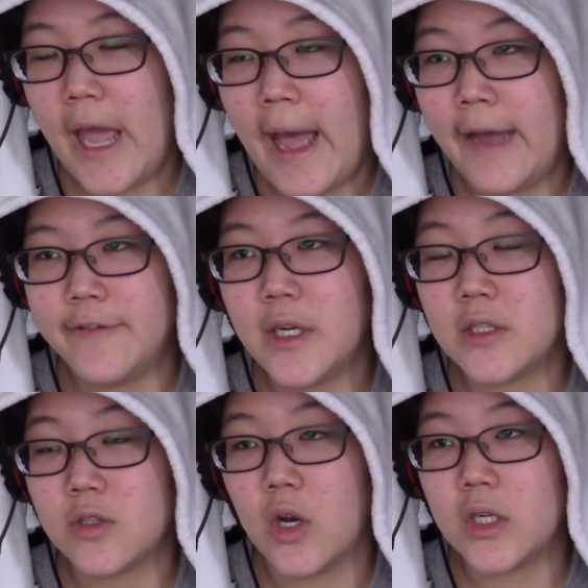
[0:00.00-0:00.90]
have their
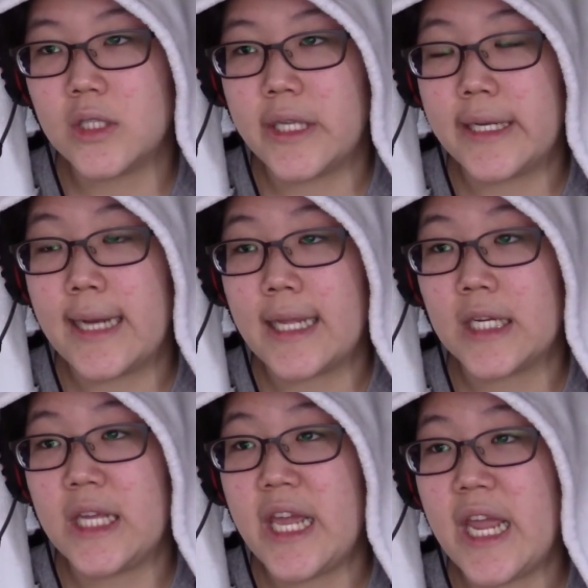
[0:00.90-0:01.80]
songs in like
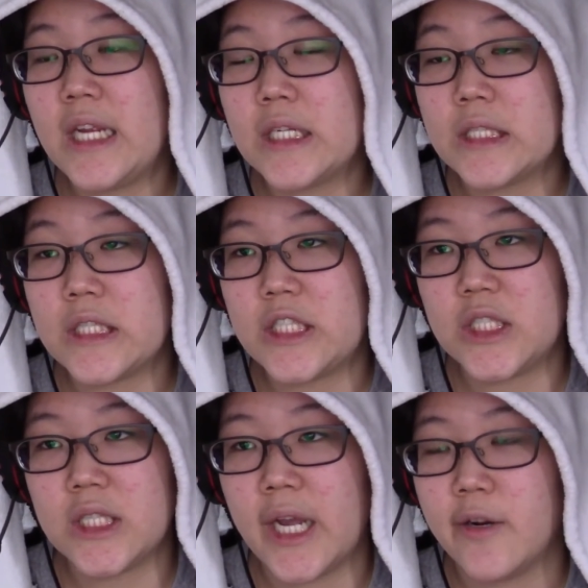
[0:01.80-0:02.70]
an
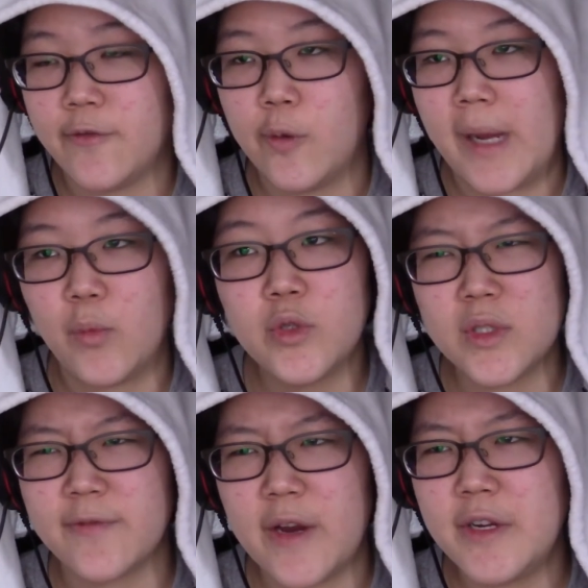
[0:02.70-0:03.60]
English kind of format, which
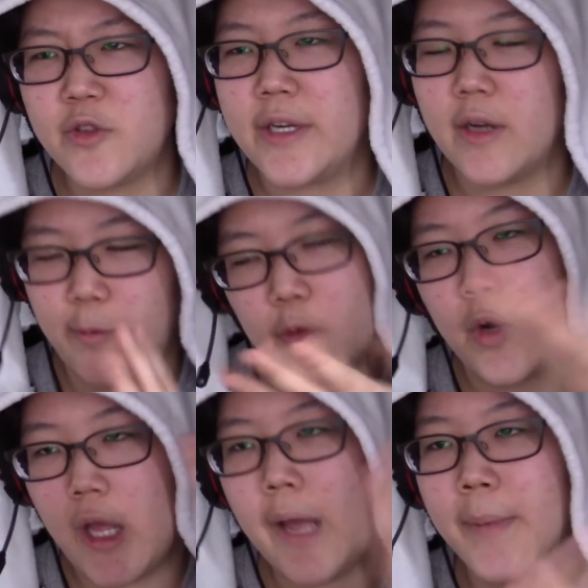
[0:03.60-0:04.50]
was very strange.
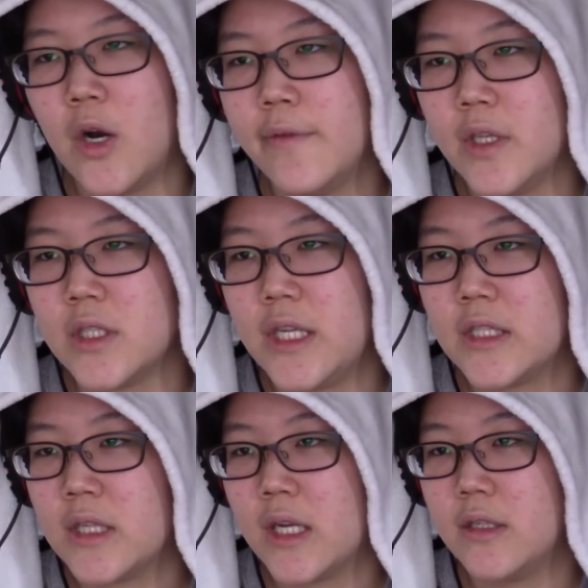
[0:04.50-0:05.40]
Well, Emma obviously
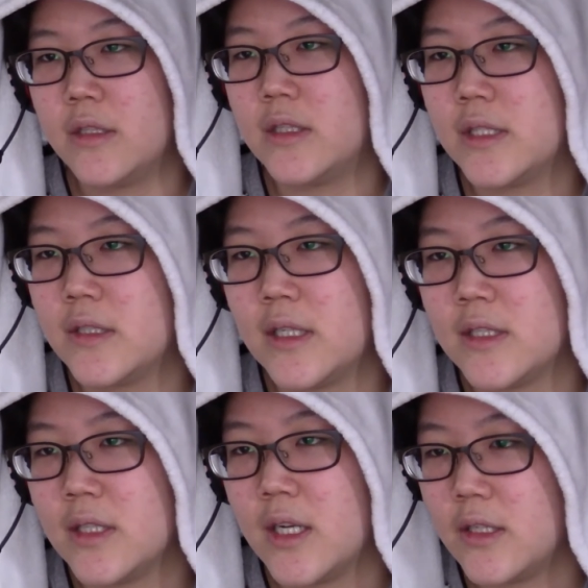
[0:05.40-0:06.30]
is not,
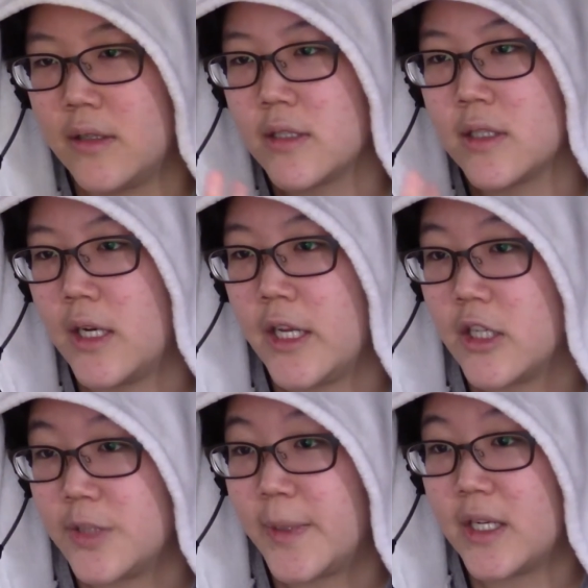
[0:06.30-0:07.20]
that's not
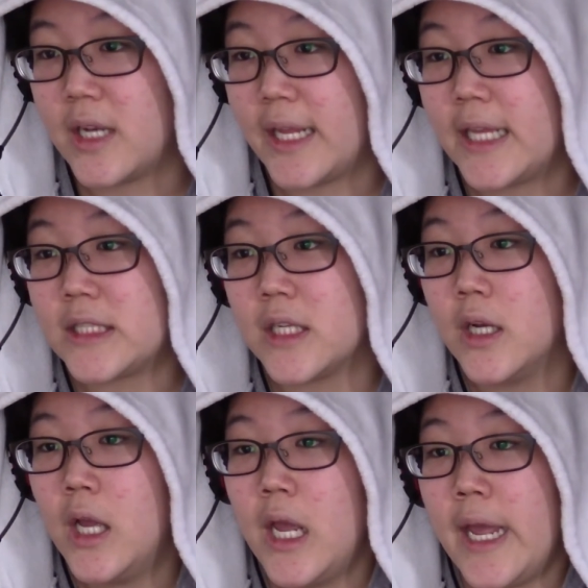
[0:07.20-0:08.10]
English, but like it's not
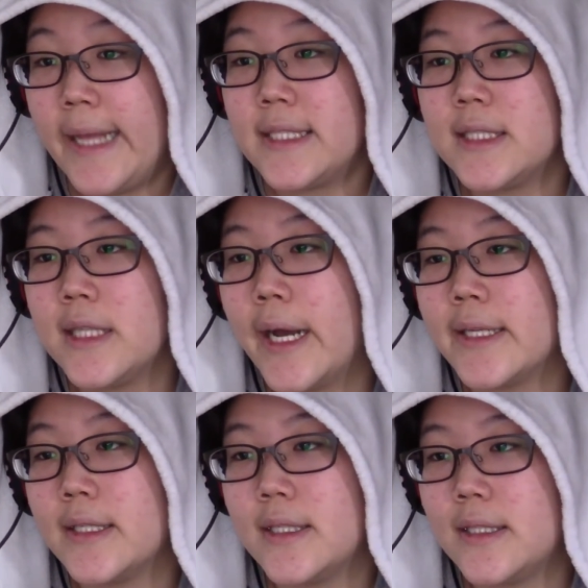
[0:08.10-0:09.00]

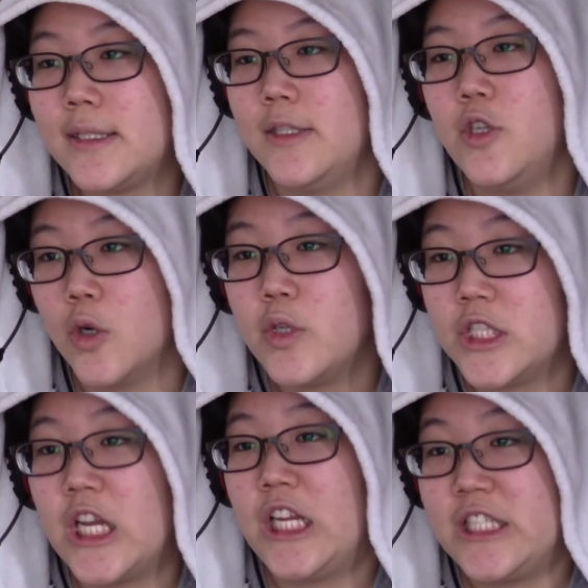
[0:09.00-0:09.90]

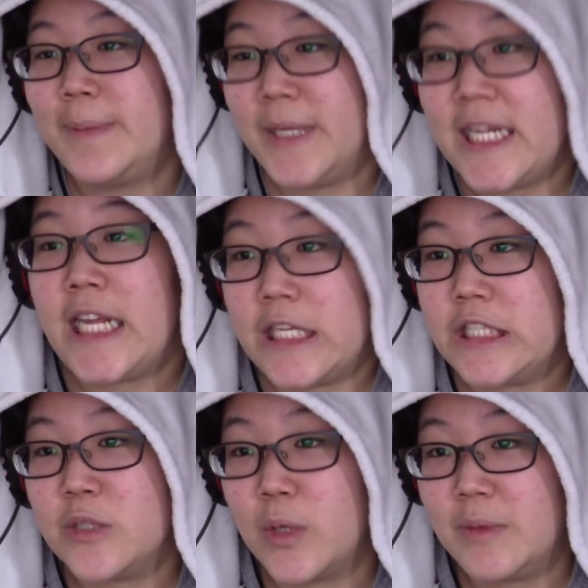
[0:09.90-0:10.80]
Japanese
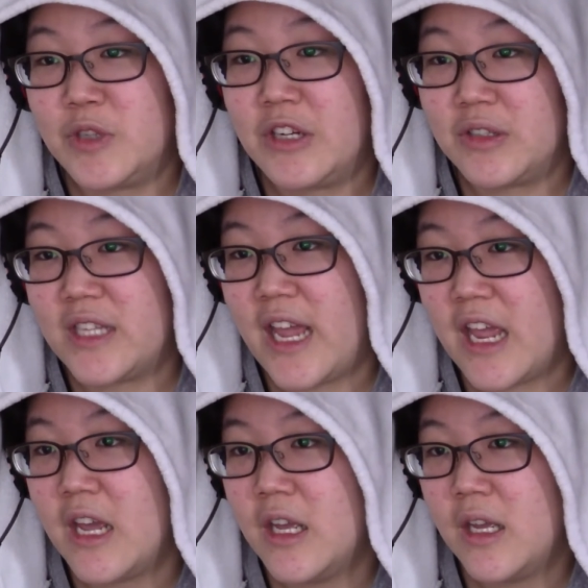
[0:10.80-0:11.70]
is what I'm trying to say.
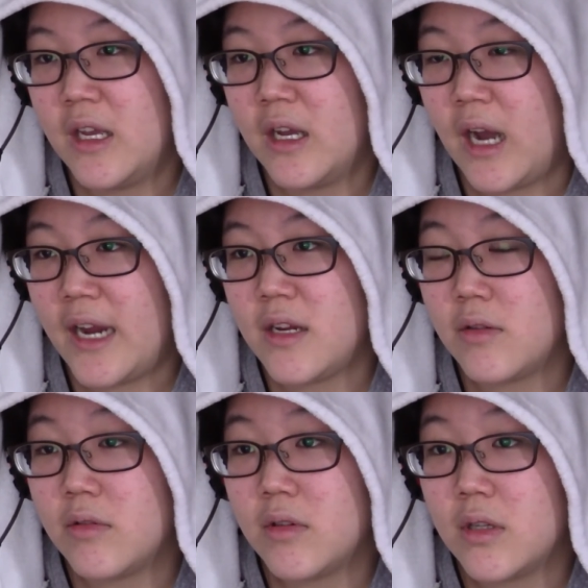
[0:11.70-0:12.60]
I'm
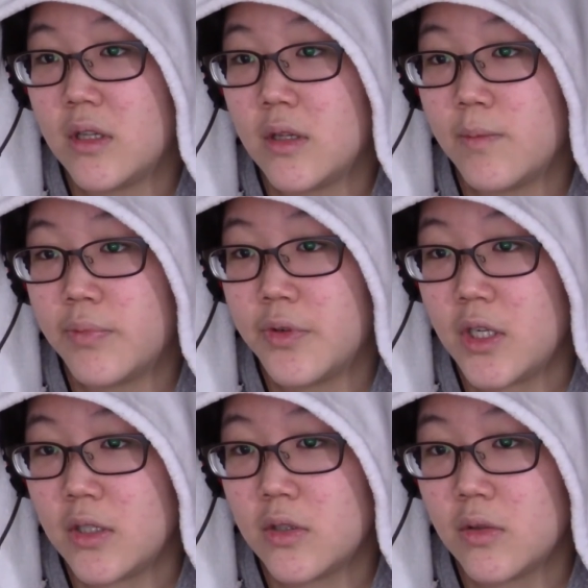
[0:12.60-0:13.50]
pretty
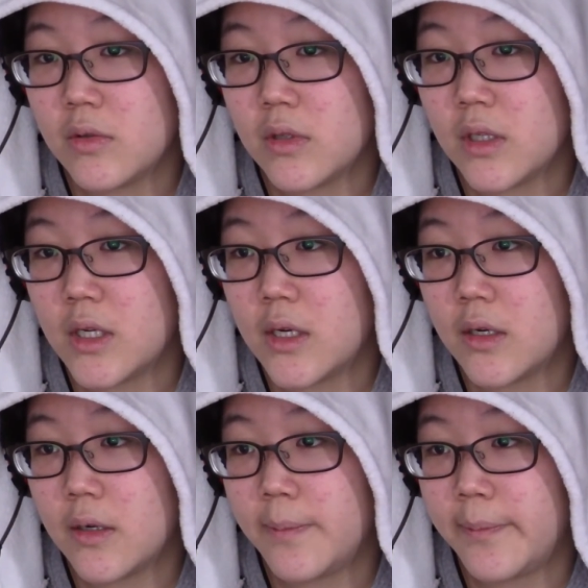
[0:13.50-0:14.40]
sure
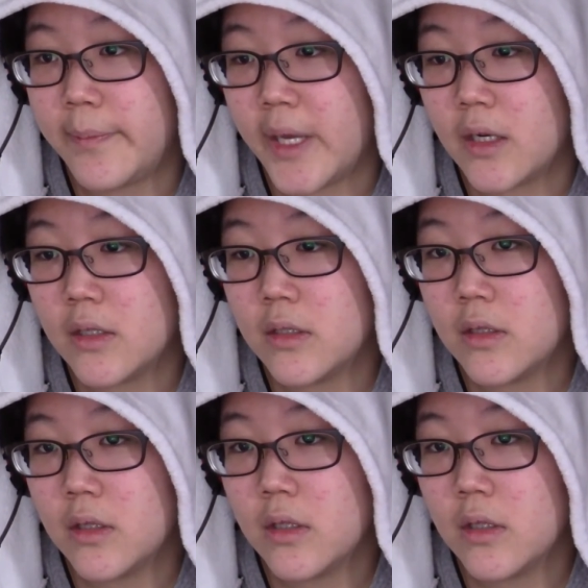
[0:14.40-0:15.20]
La Bella